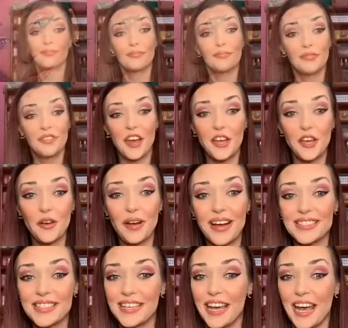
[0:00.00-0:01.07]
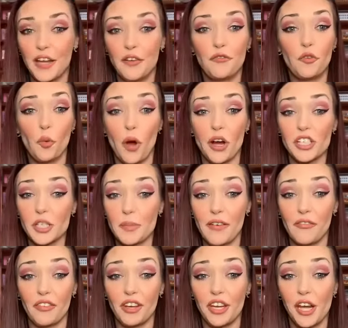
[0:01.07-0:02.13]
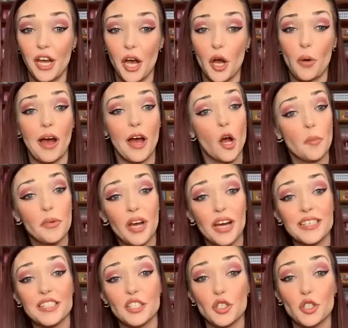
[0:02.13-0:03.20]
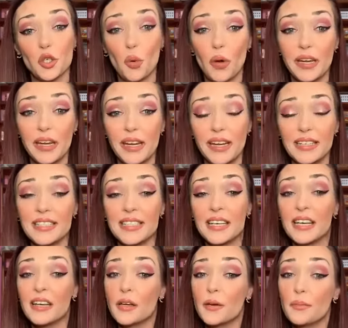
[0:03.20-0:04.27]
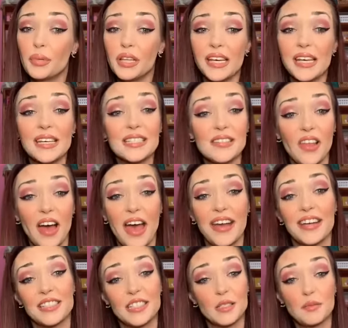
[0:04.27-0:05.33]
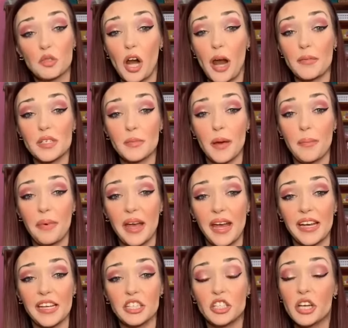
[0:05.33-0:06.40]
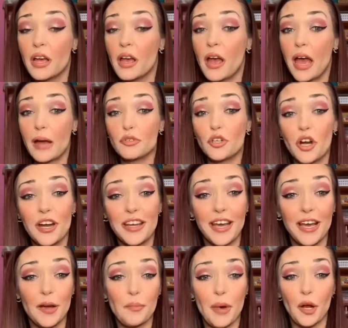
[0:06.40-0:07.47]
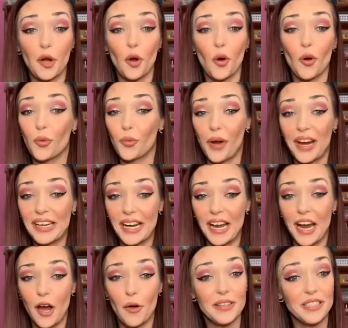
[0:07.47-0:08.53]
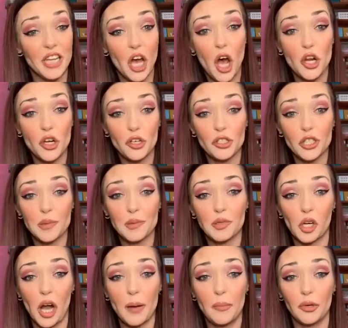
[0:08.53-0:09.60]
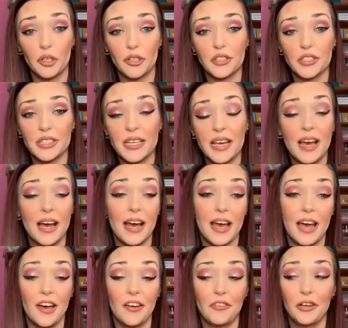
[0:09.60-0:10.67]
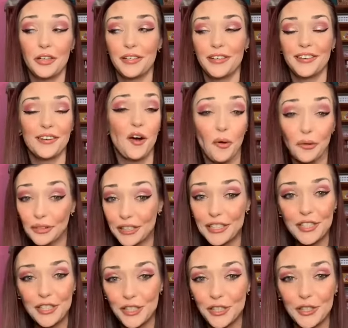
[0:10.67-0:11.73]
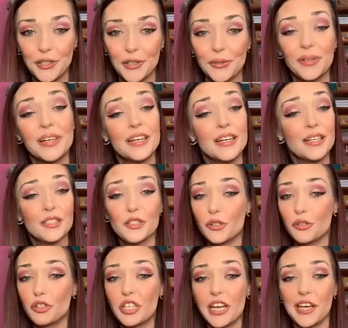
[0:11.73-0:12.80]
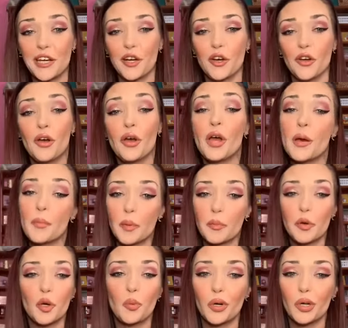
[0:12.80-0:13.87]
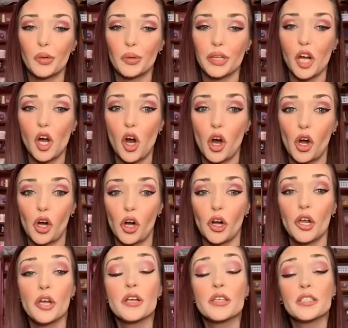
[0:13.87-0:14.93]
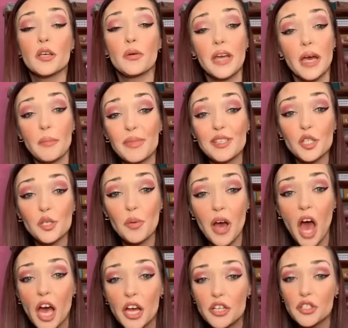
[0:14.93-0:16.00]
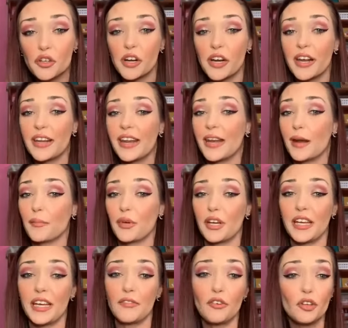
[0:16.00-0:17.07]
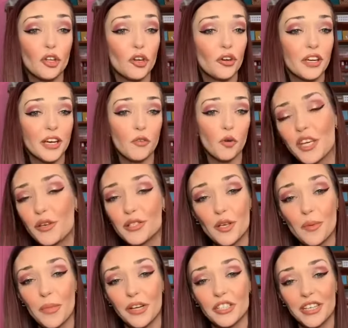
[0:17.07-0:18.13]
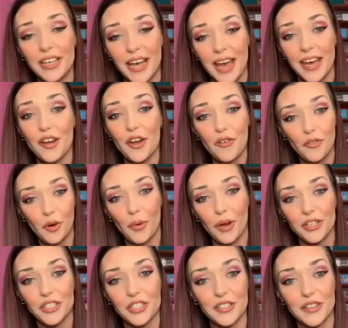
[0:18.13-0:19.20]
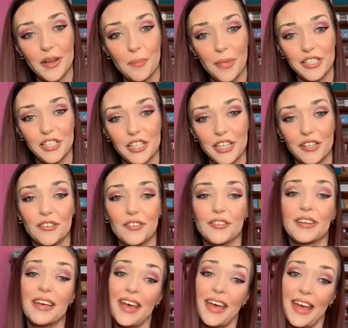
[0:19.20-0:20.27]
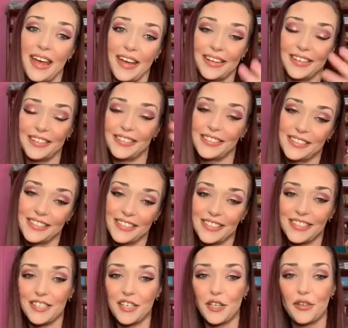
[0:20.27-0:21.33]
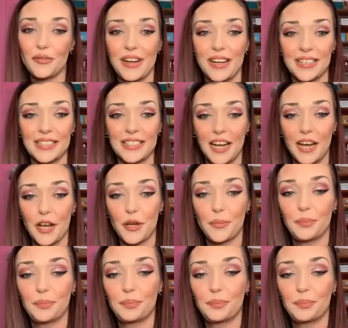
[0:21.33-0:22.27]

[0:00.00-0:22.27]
Thank you guys again for watching my video. I hope you guys enjoyed it. Please like and subscribe to my page. I'm trying to get, my goal right now is 100 subscribers. I have only 2, new channel, but I'm gonna work really hard. So get me to 100 and I'm gonna give a little giveaway. Thank you so much again for watching my channel, and see you next time.